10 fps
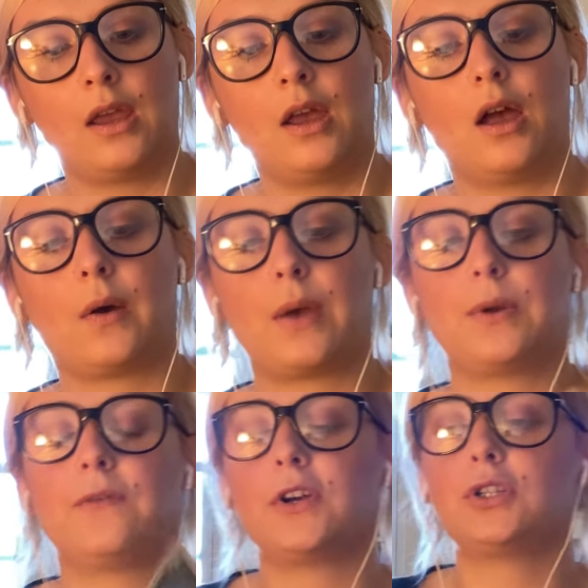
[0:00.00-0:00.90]
Okay,
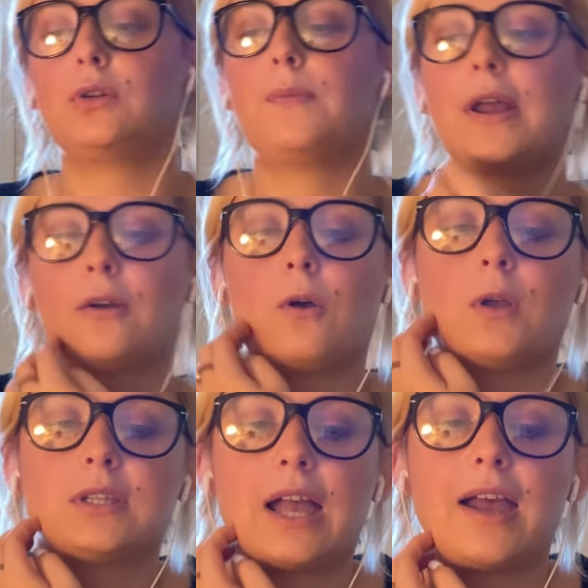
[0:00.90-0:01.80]
reverse Two of
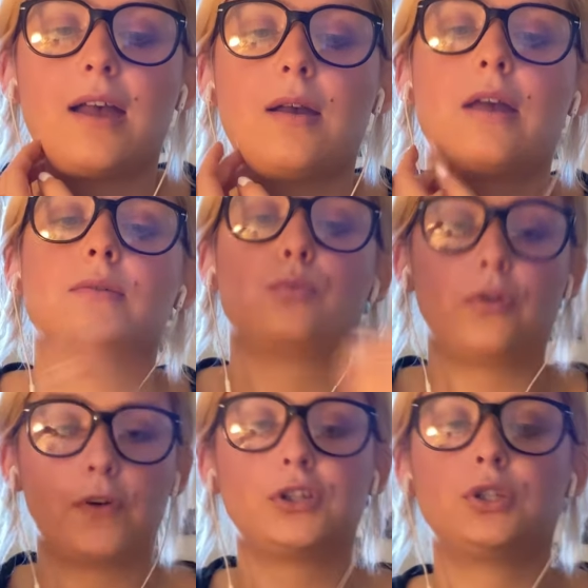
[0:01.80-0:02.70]
Pentacles and
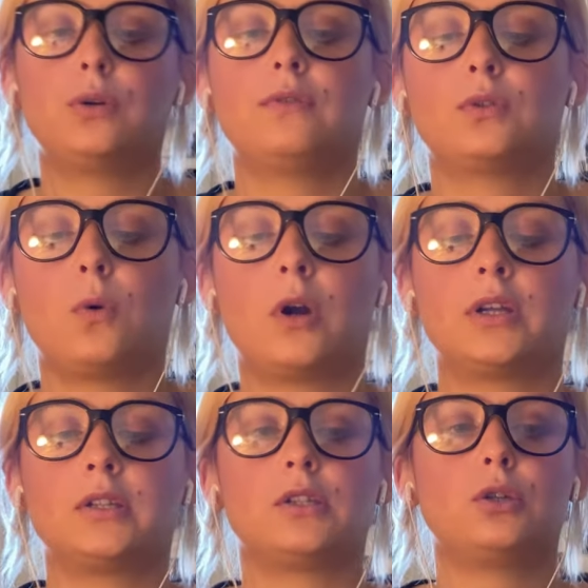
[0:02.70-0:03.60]
reverse Two of
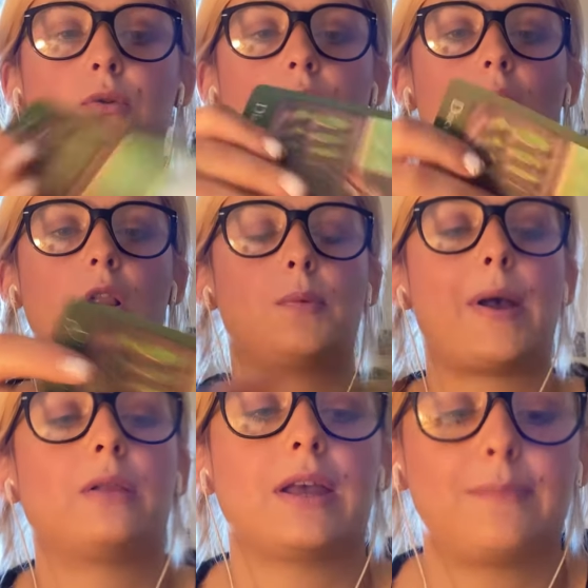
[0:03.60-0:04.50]
Swords. Twos are all
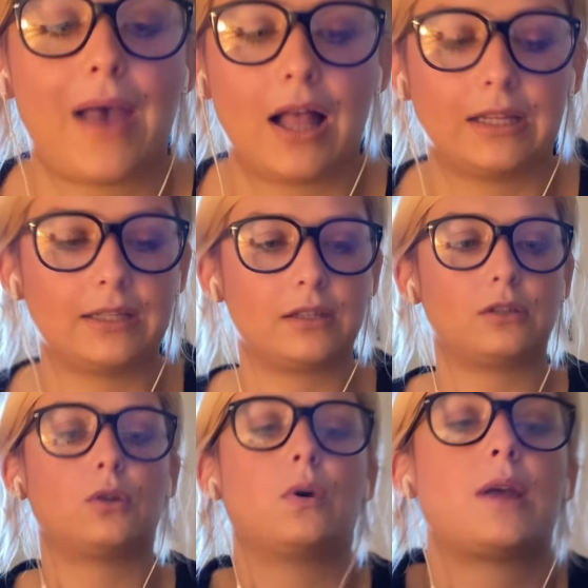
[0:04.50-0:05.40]
about like balance.
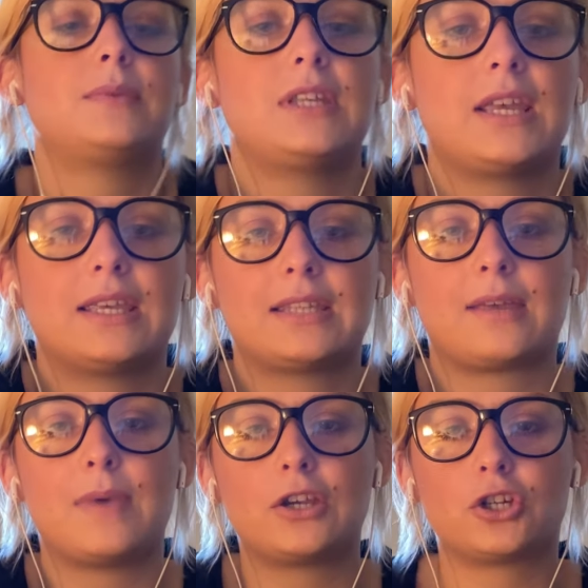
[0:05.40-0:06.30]
So what I'm seeing is
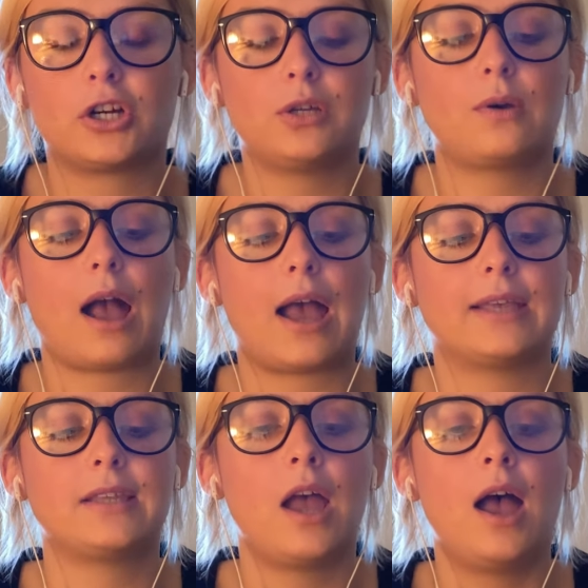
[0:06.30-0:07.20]
like make sure you
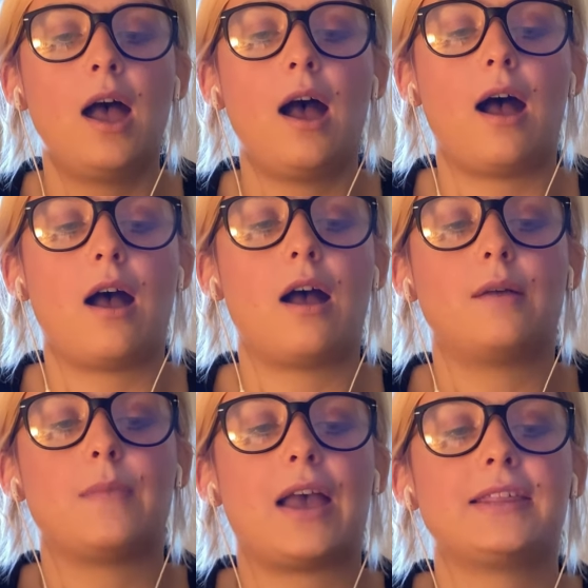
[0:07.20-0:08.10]
guys,
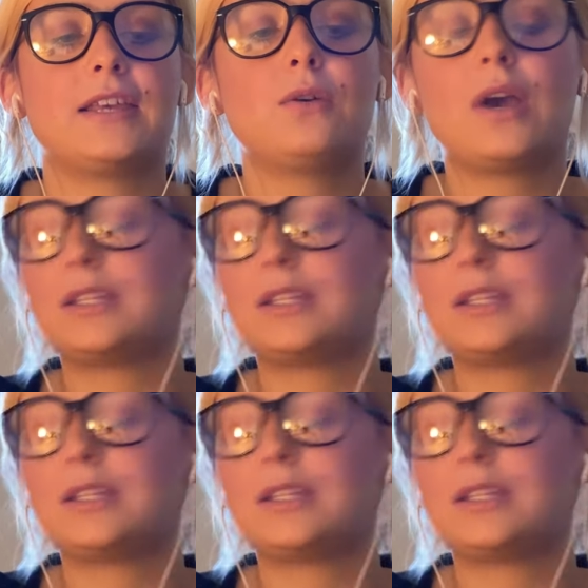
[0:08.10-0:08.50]
I think you guys